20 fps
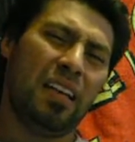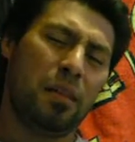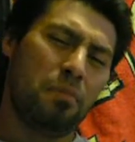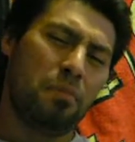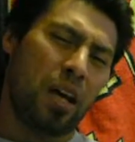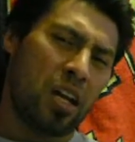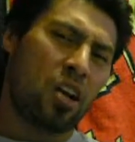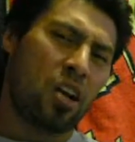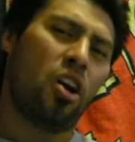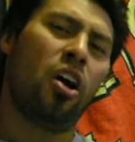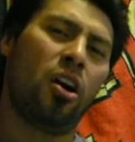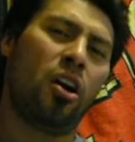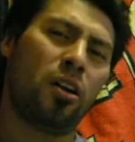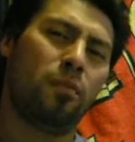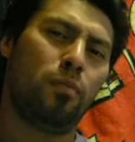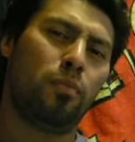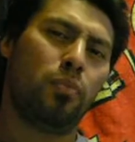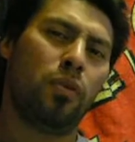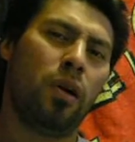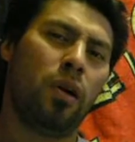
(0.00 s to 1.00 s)
Then my
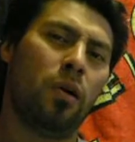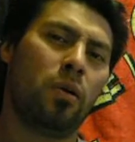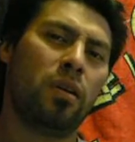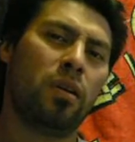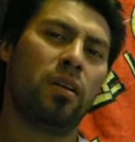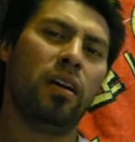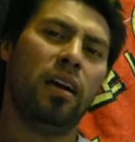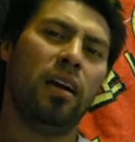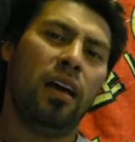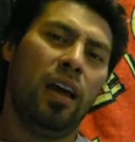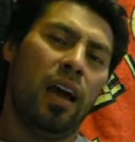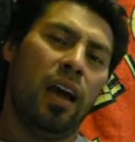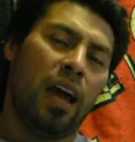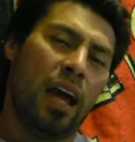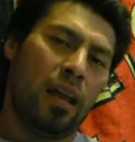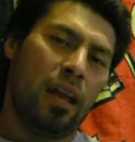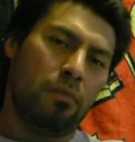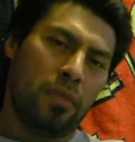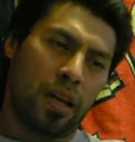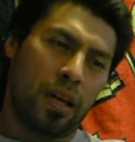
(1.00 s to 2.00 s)
cart broke,
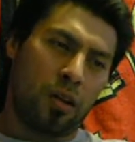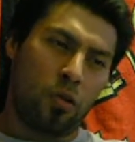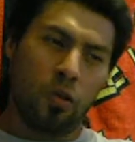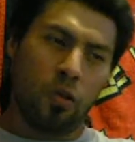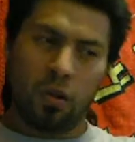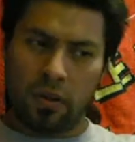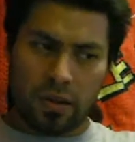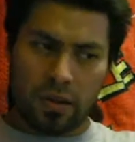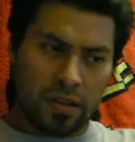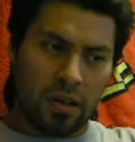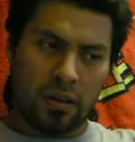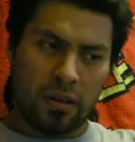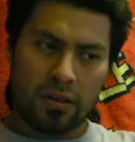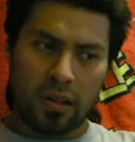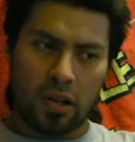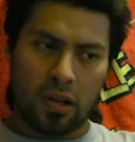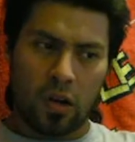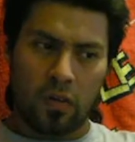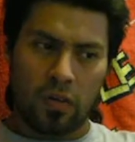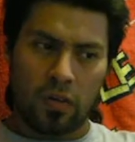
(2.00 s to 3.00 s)
and my cooler
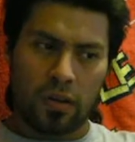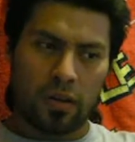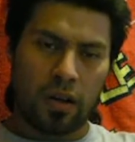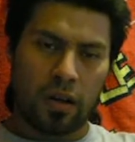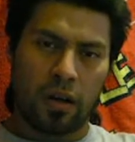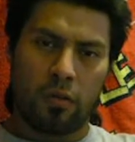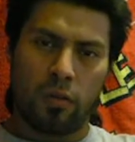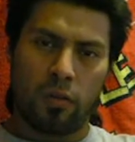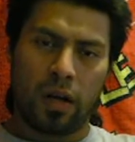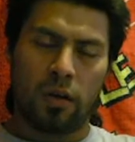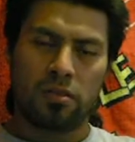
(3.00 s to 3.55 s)
tilted over.